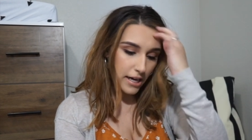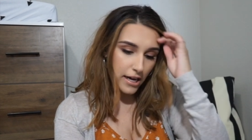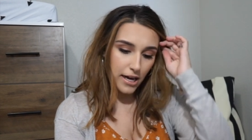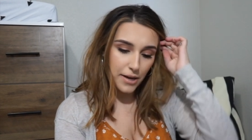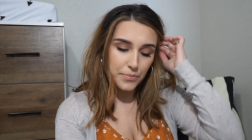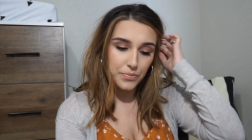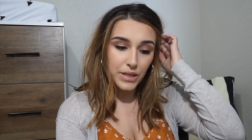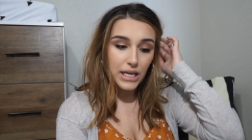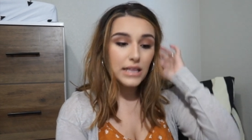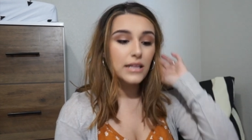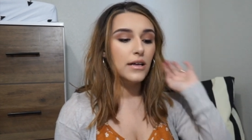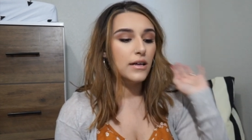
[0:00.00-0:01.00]
Um,
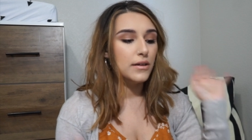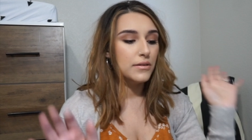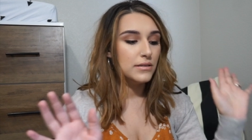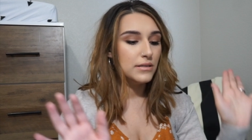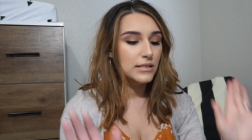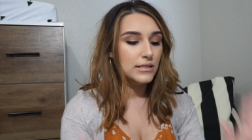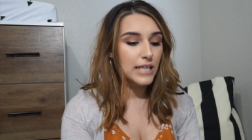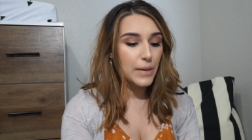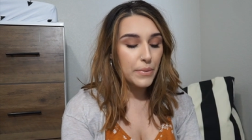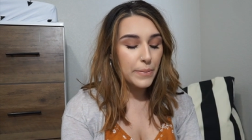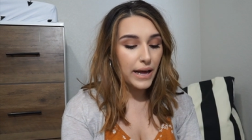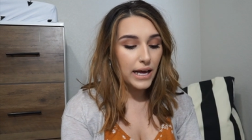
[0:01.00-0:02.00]
the
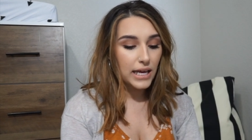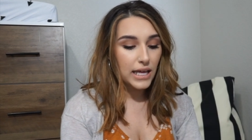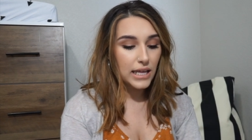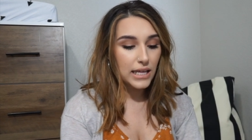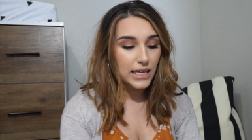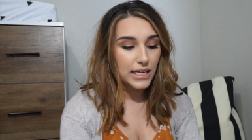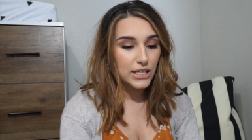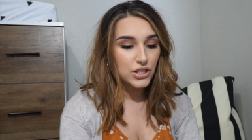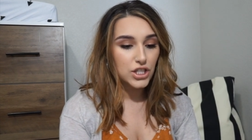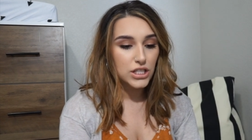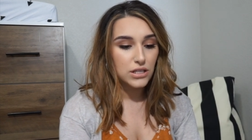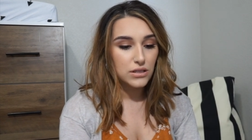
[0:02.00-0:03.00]
diaper bag is
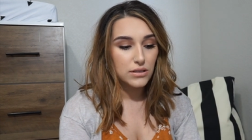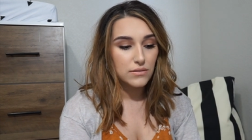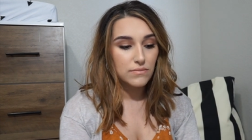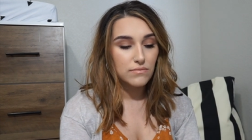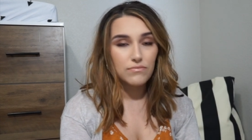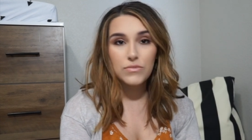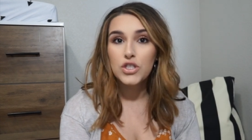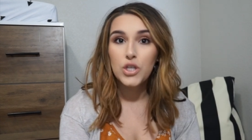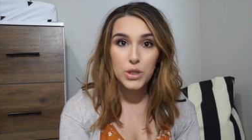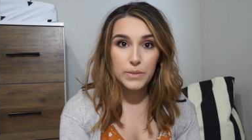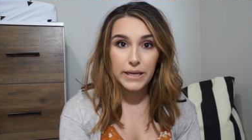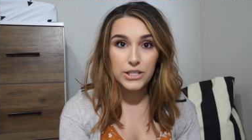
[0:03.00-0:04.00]
just
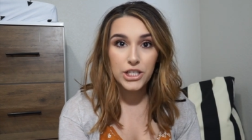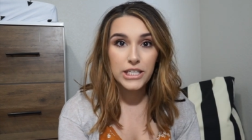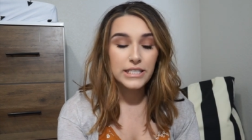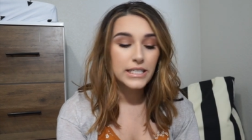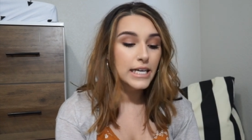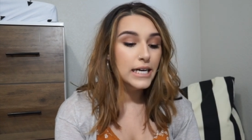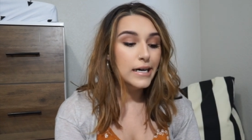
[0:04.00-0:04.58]
so spacious.